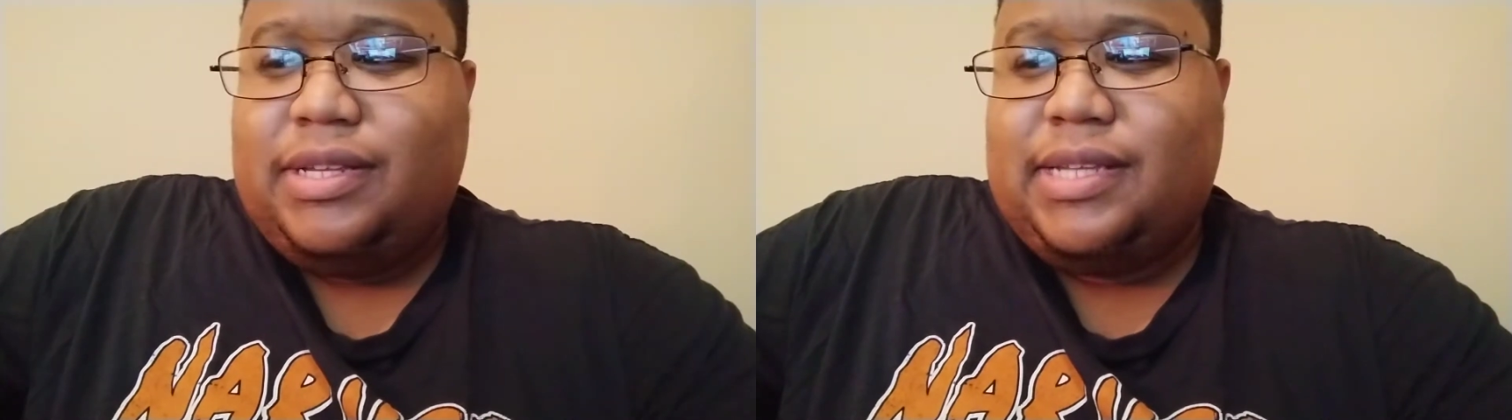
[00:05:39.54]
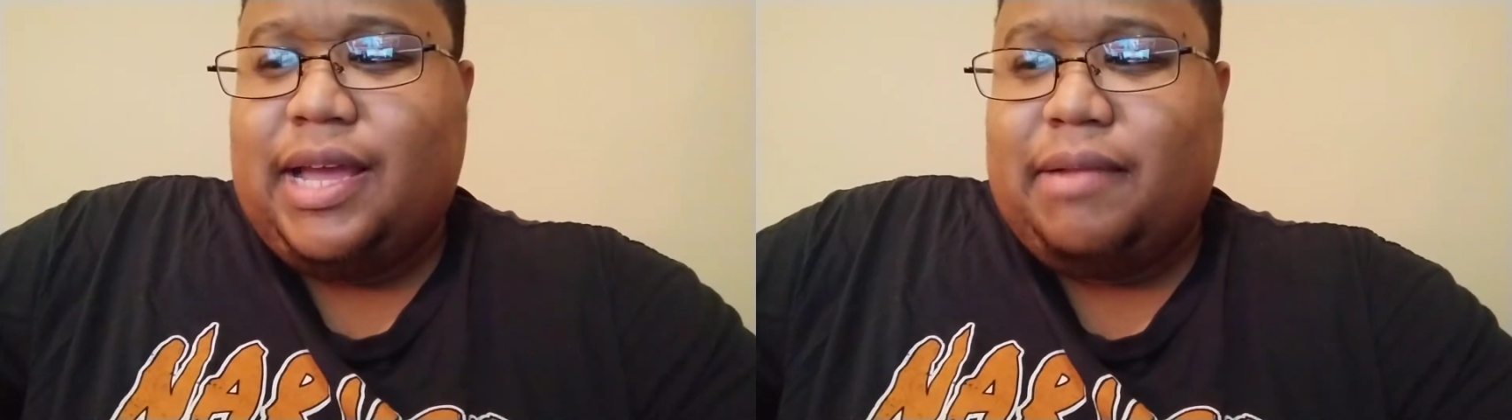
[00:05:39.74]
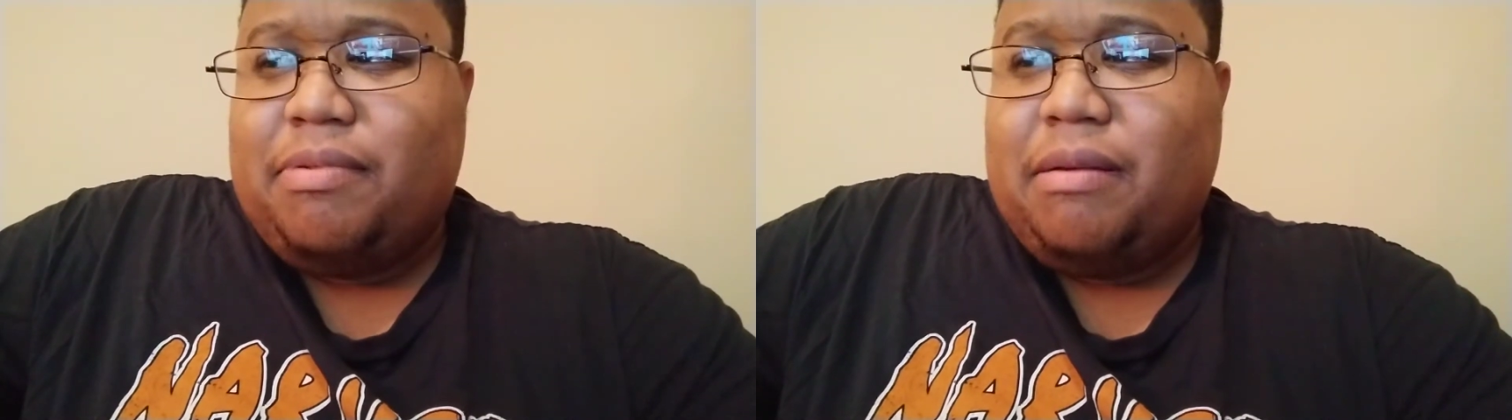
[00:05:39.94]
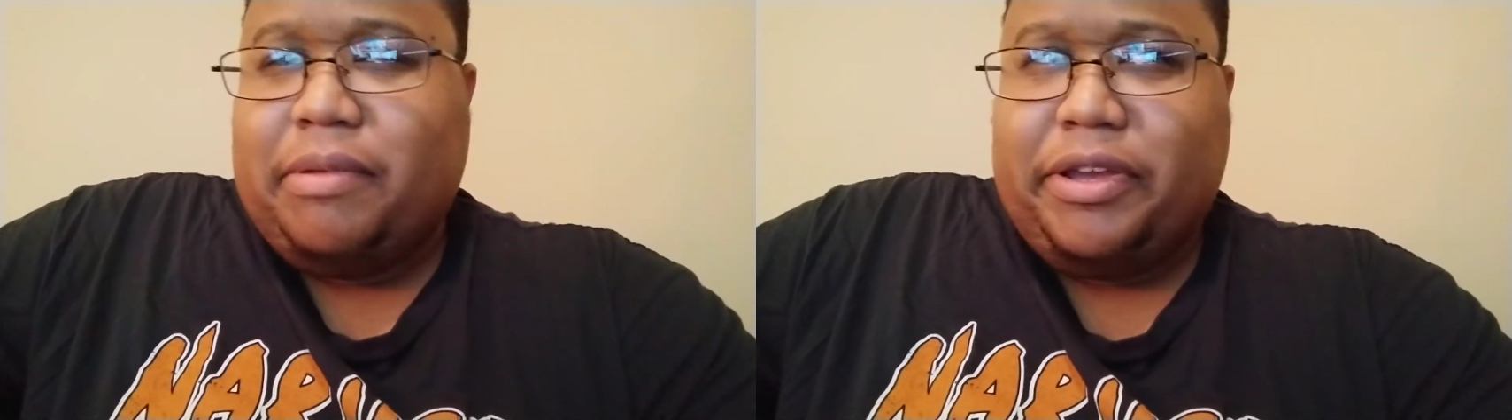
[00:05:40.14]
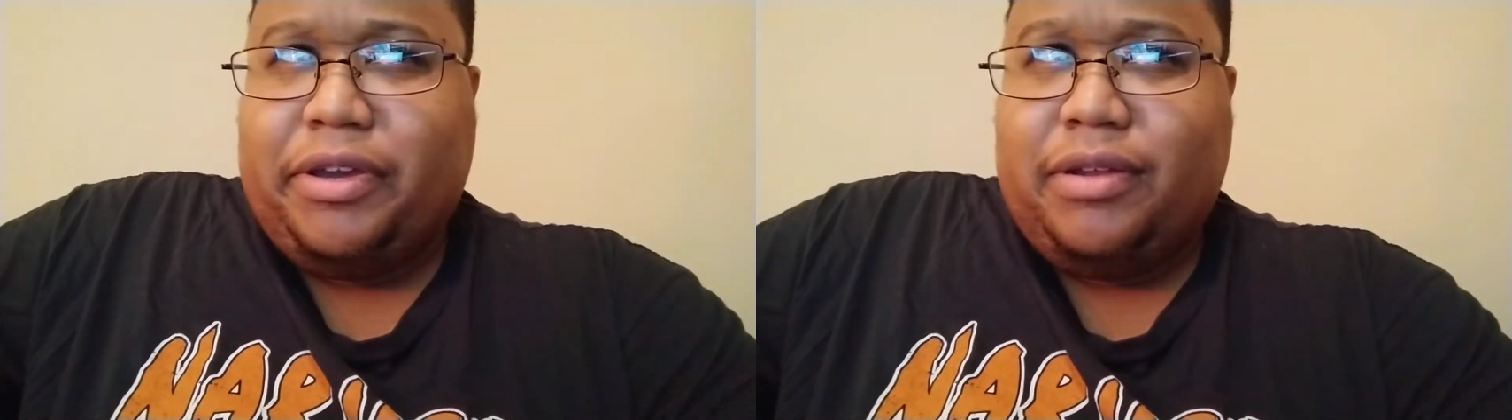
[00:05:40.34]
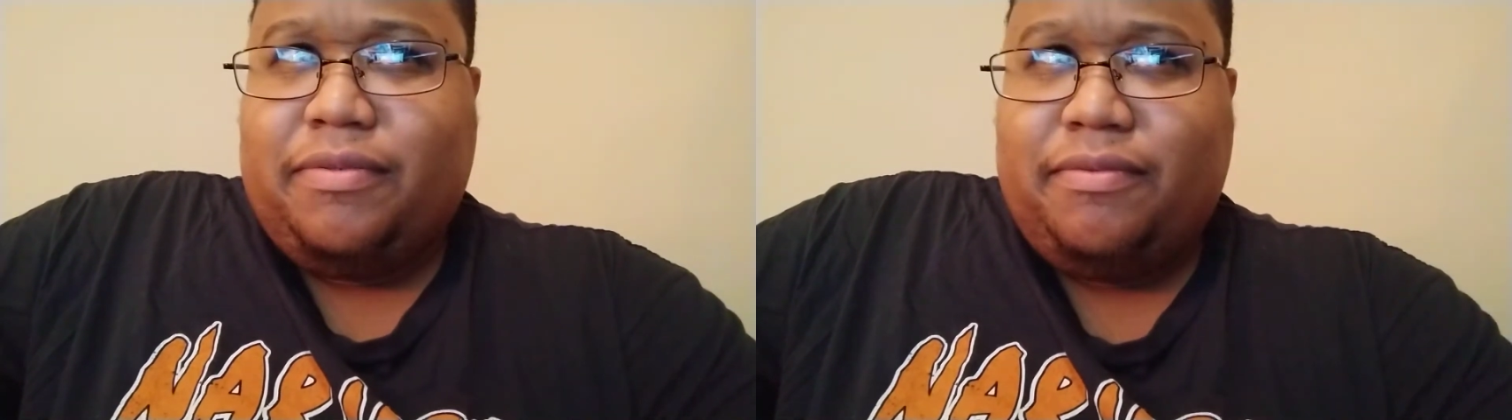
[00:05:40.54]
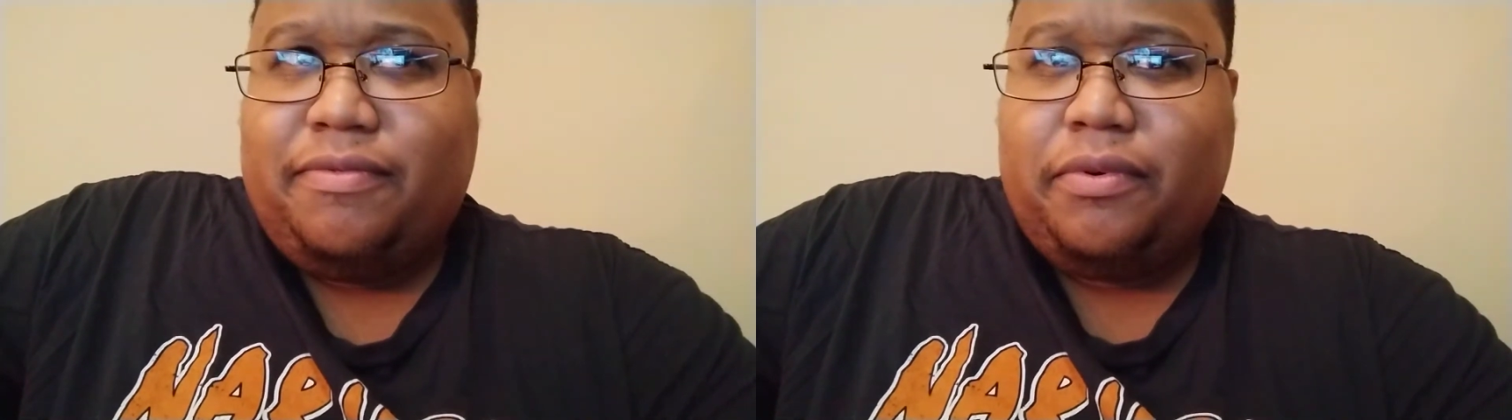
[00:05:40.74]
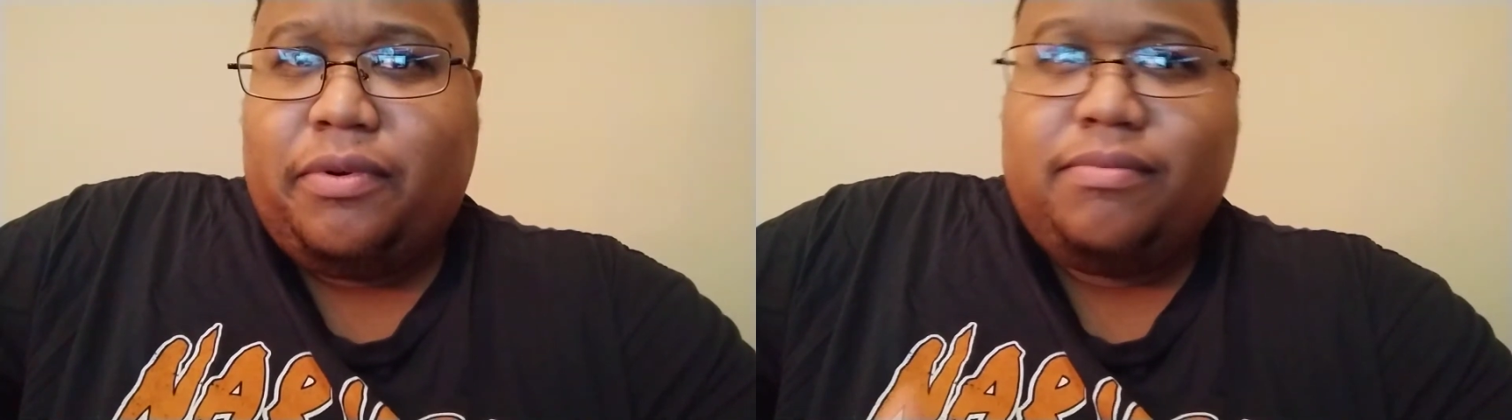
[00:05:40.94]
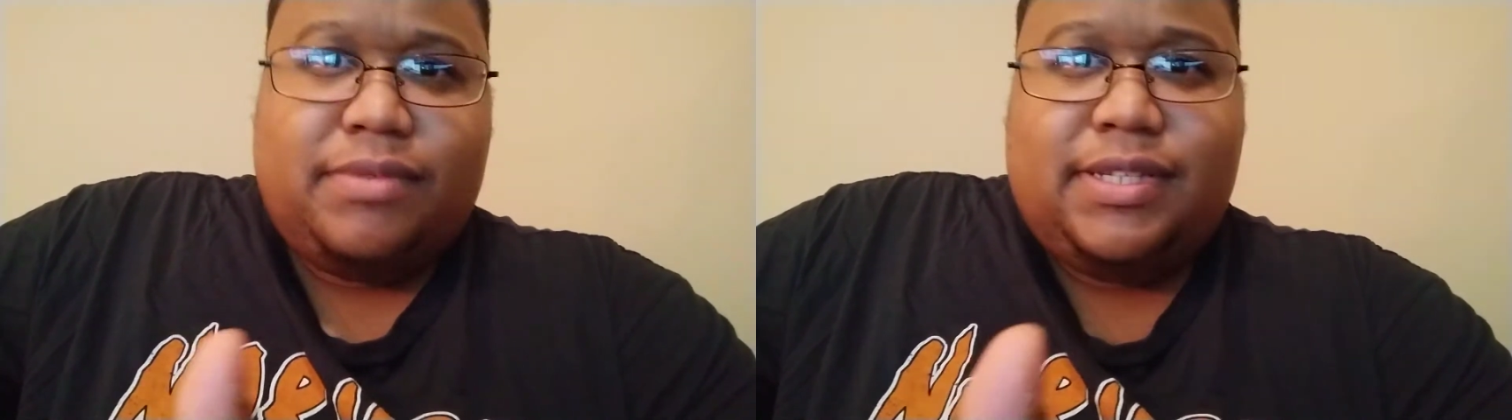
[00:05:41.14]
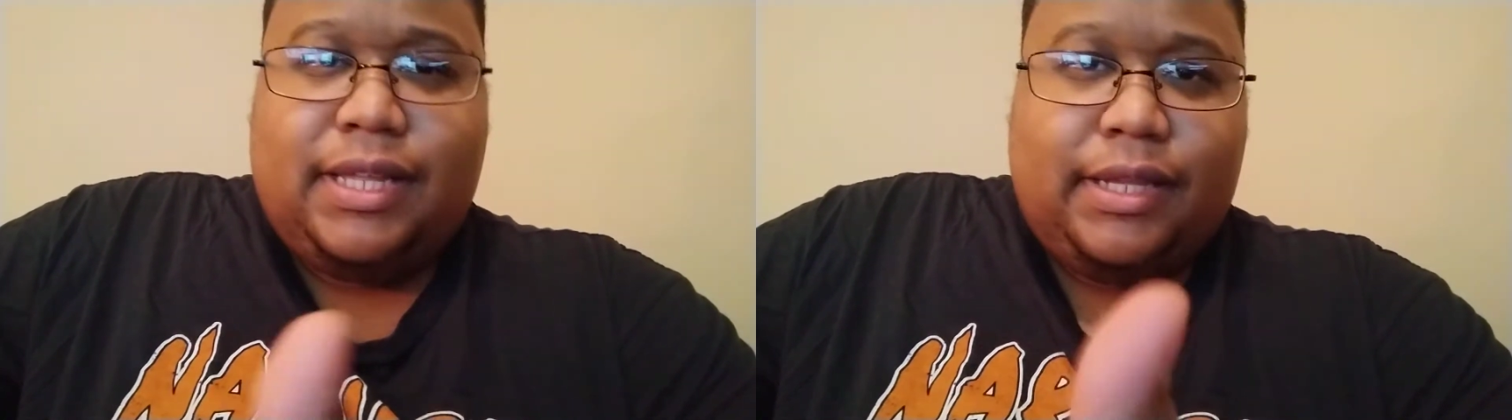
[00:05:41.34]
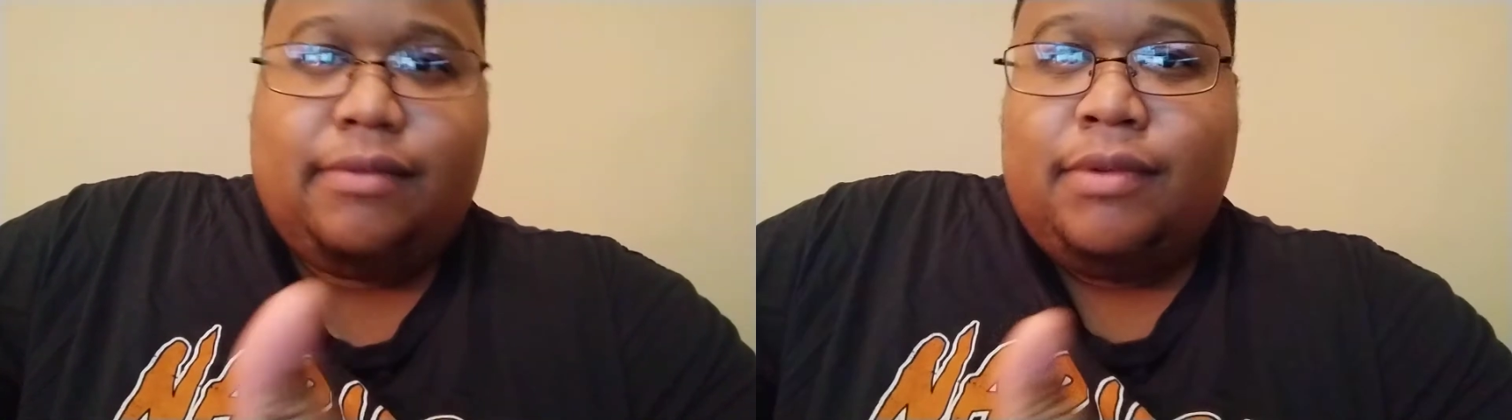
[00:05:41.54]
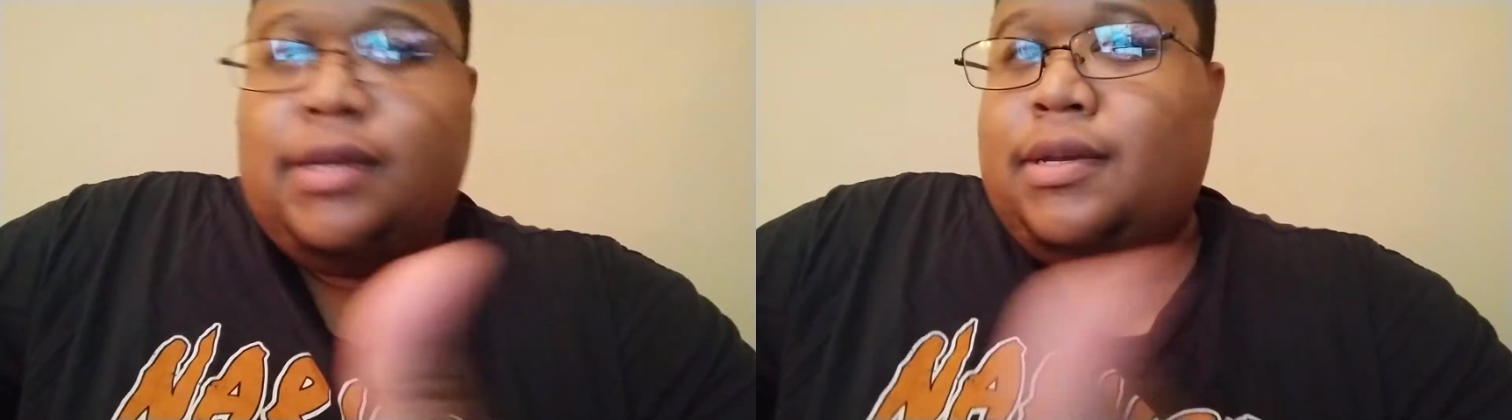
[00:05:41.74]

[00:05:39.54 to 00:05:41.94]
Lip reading: design, probably good for selling